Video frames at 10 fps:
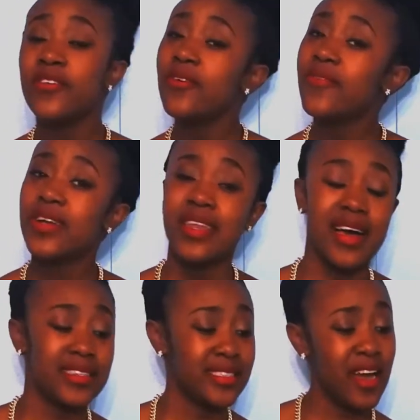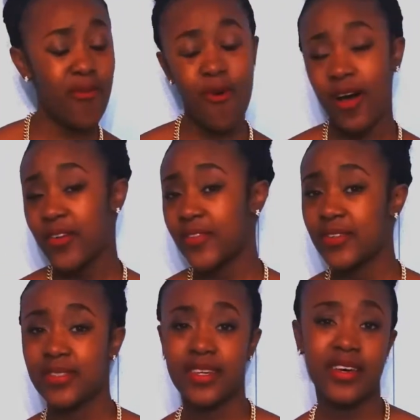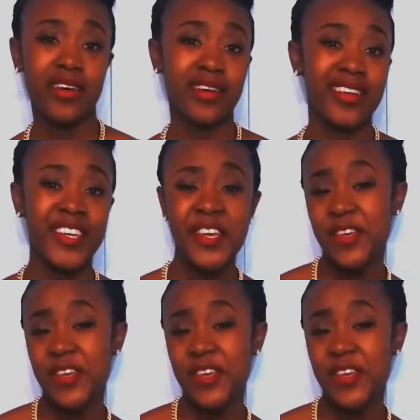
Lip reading: you'll realize that water feels good.